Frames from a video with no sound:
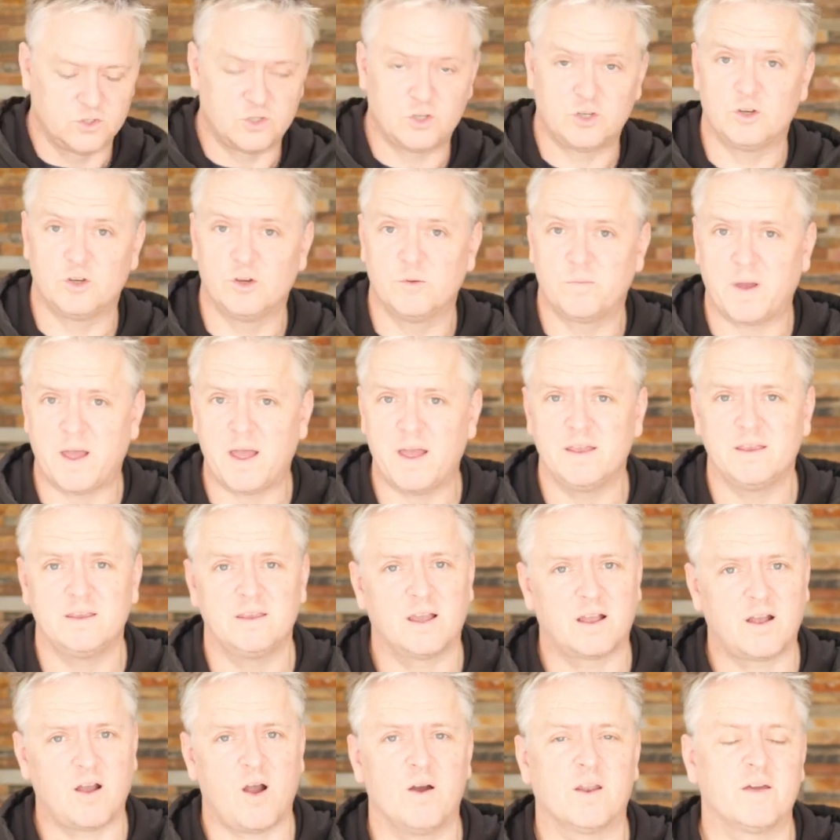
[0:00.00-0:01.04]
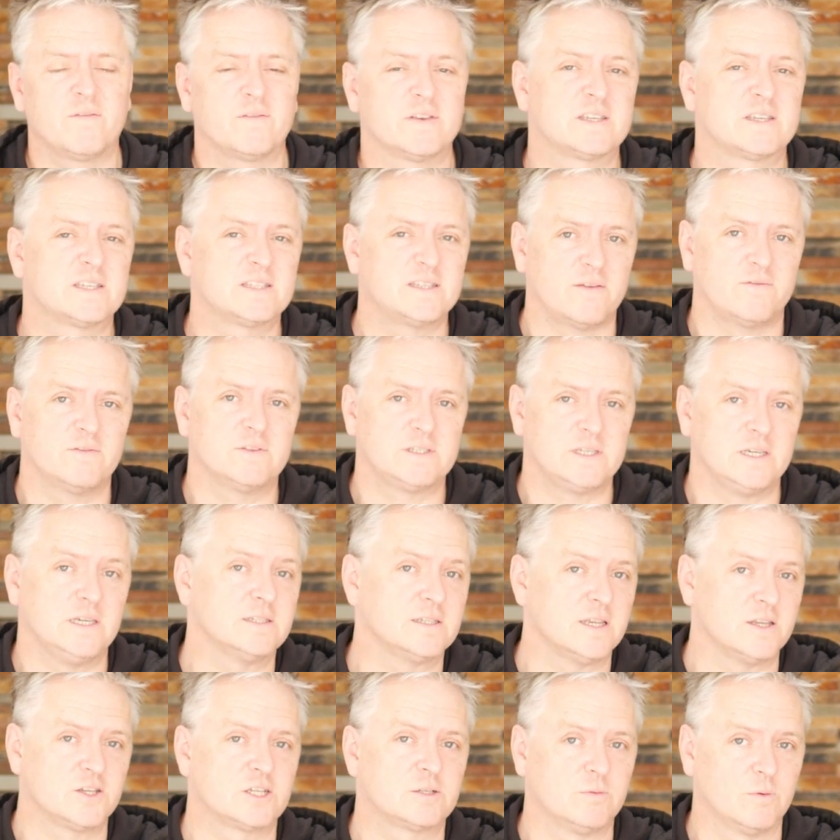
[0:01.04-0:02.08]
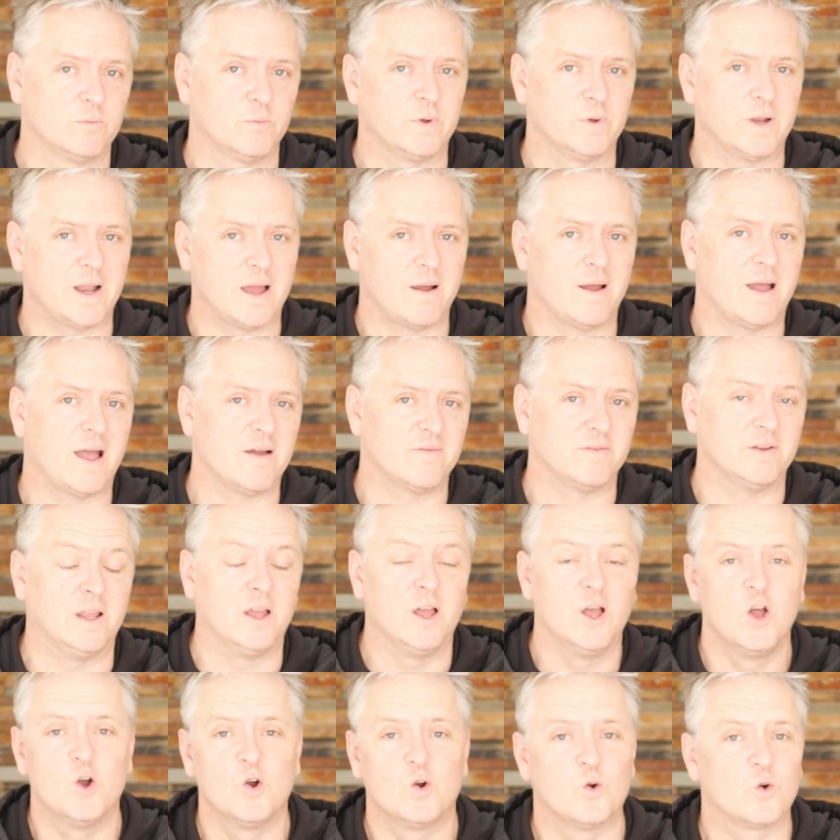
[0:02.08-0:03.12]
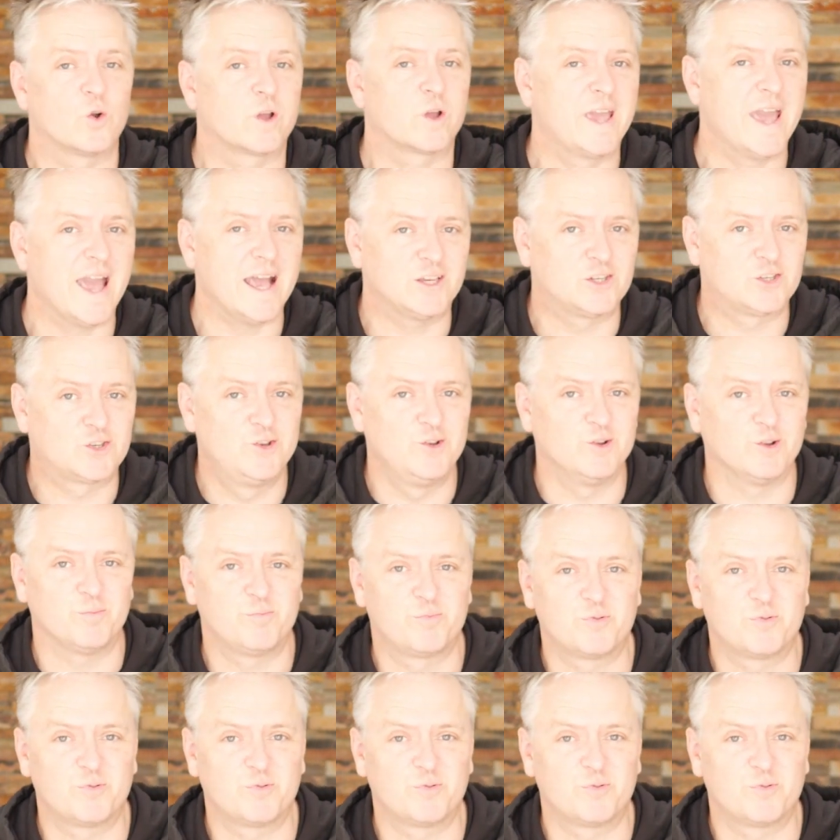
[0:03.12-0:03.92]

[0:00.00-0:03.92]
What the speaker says: Tuba, you can't have a 70s instrument without having orchestral